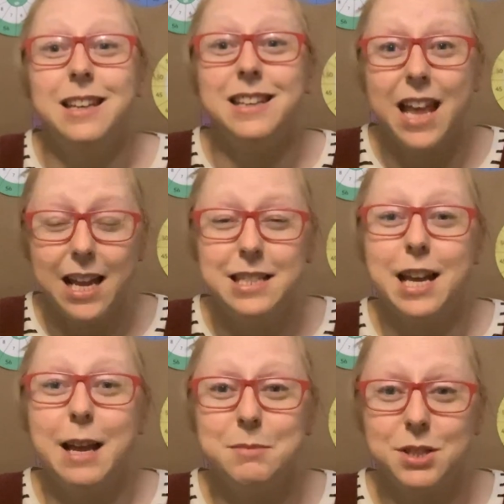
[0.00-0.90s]
9
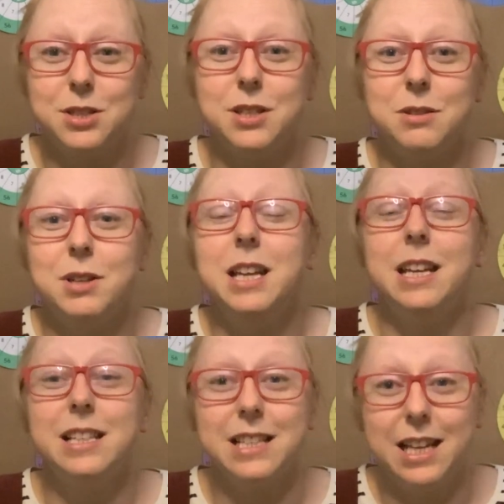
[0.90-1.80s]
times 2
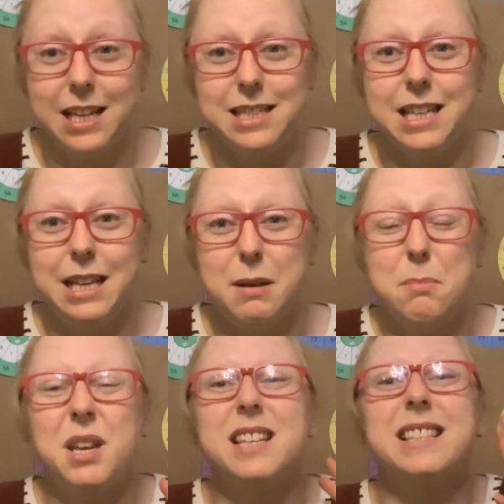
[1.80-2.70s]
is 18,
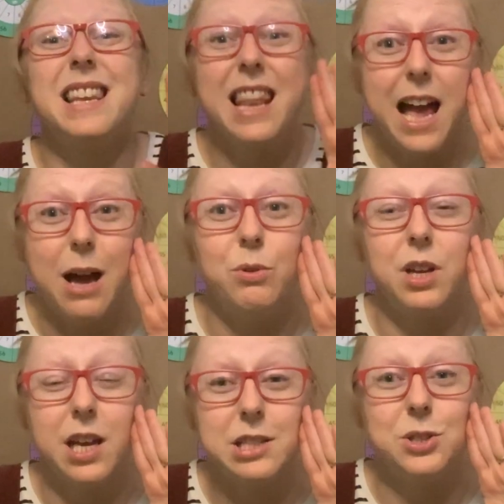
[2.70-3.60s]
but as loud
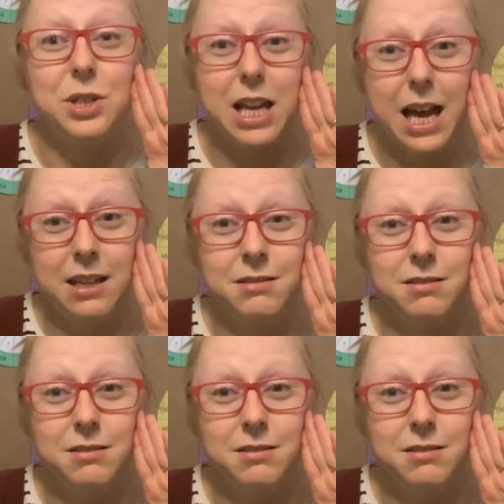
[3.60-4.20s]
as you can.